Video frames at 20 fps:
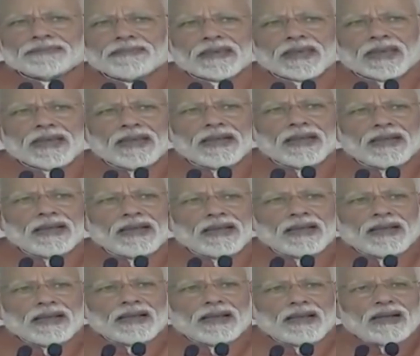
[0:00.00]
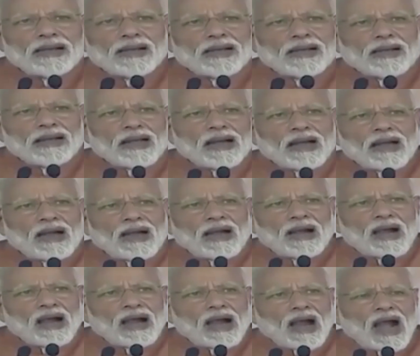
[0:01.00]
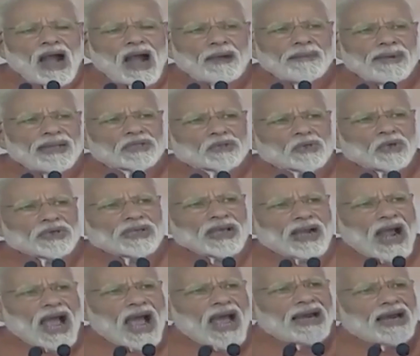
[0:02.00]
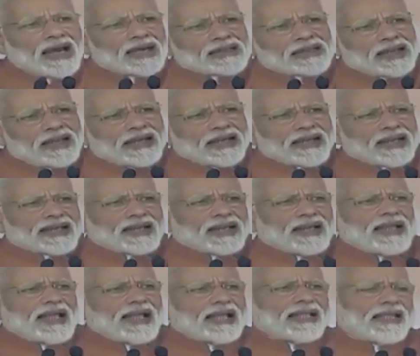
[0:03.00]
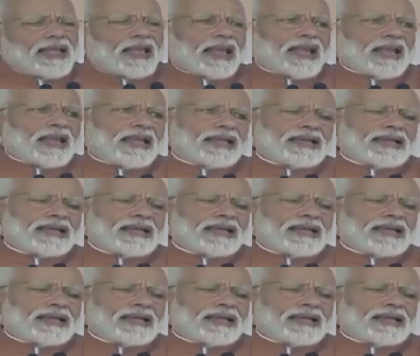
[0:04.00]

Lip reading: by state governments, the demand for liquor has continued to rise.